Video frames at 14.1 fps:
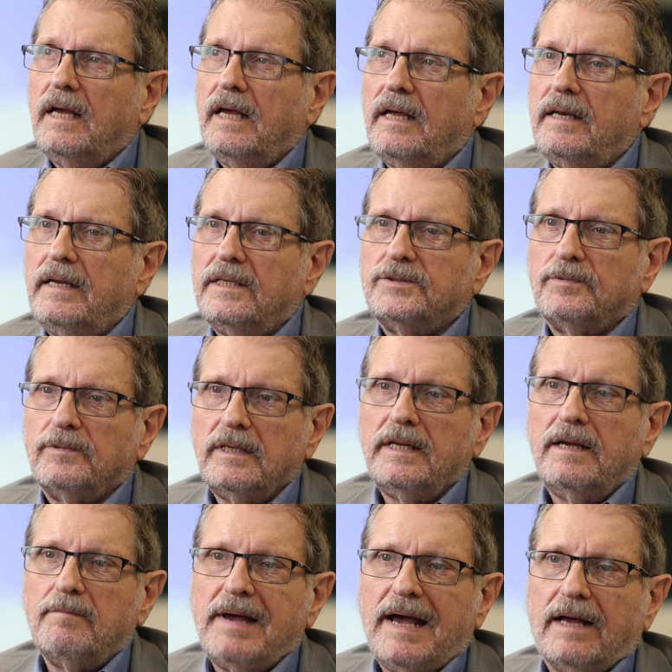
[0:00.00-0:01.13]
And it's really
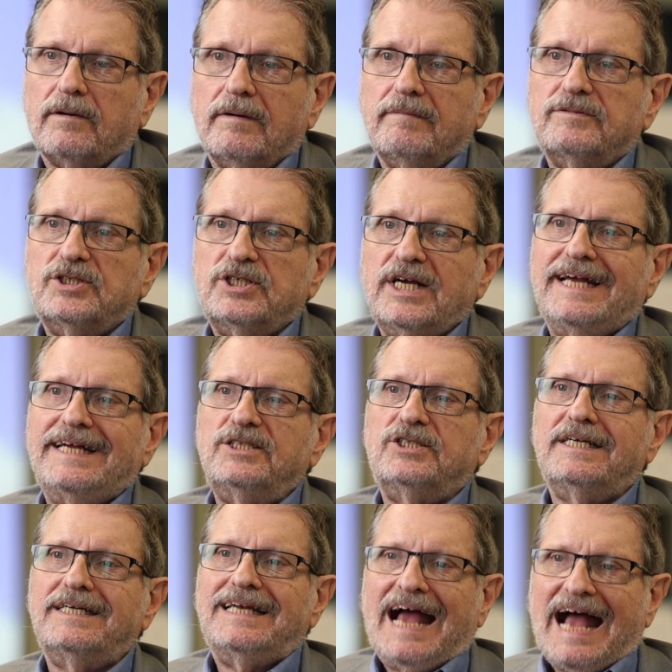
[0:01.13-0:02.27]
a matter of
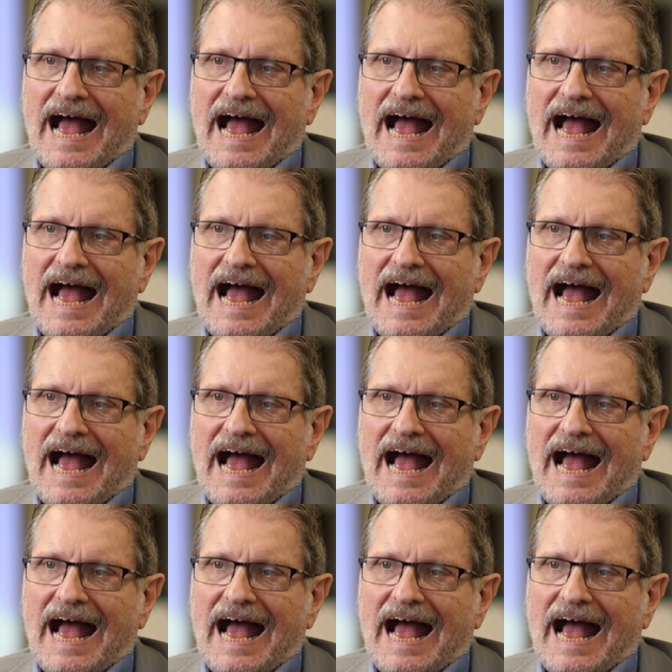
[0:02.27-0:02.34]
changing